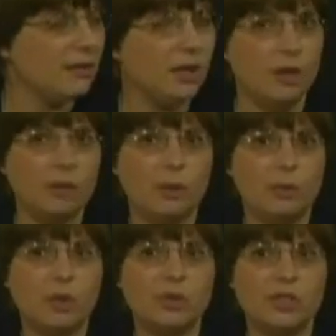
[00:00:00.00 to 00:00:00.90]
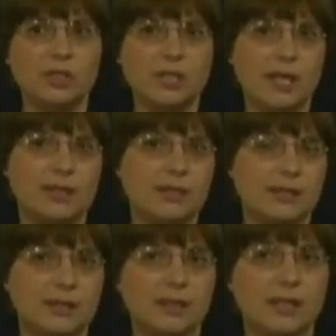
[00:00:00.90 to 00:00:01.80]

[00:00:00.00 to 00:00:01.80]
a, of the person that uh,